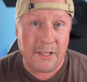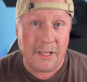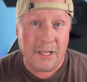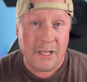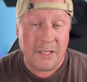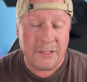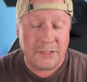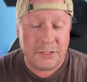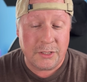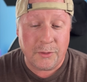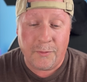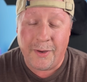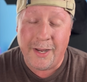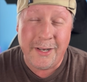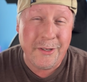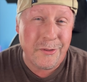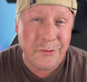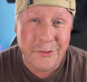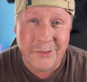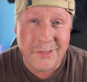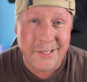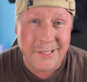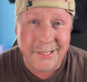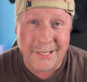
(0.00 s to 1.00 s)
So I don't
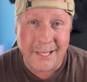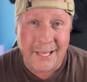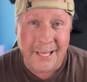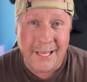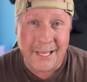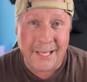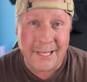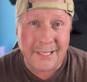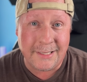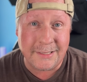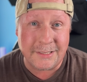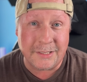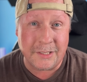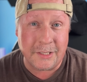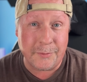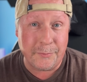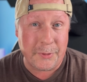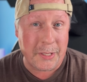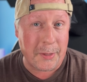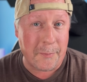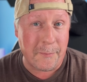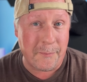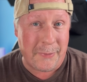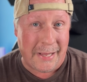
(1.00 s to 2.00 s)
think that AI is going to be
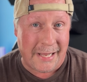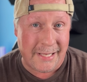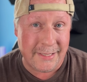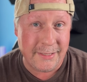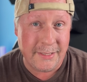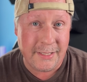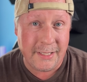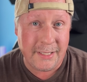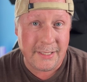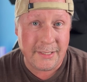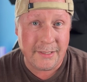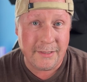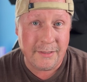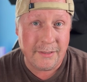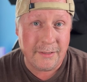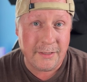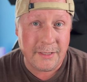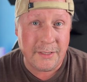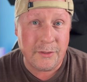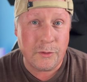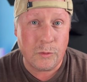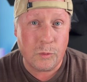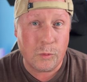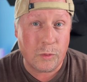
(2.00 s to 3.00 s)
a bad thing
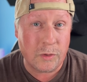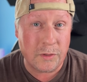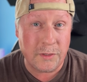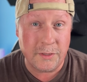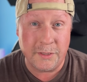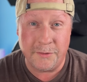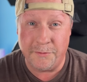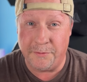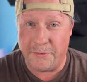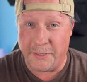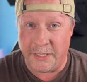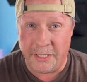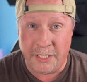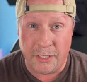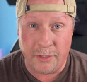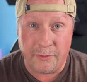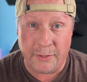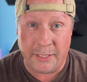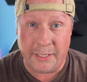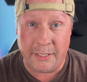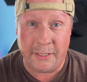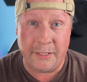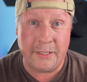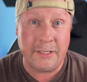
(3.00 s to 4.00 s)
in the world of video
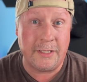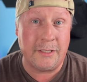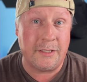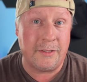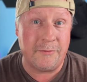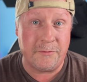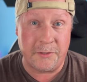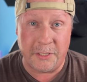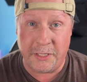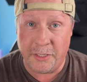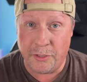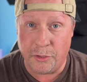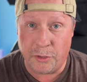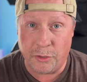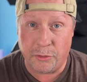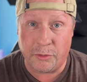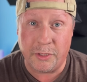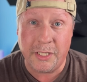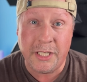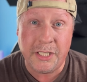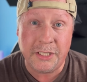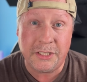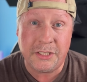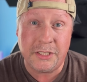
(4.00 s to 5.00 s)
editing and video
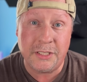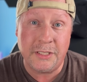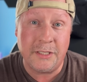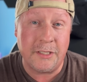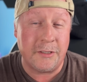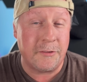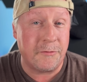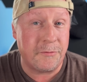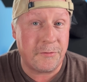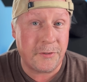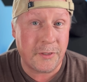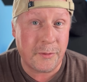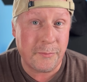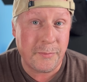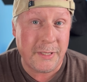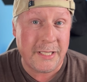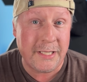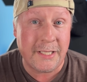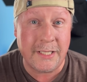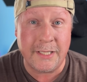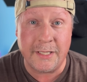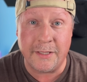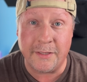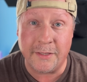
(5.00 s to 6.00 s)
creation and
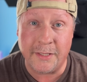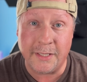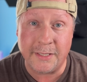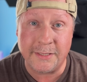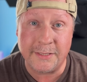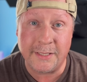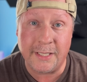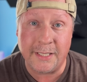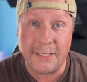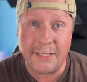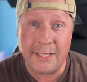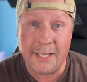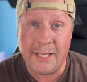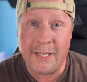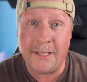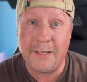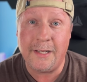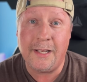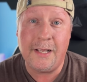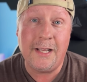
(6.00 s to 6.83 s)
filmmaking and things like that.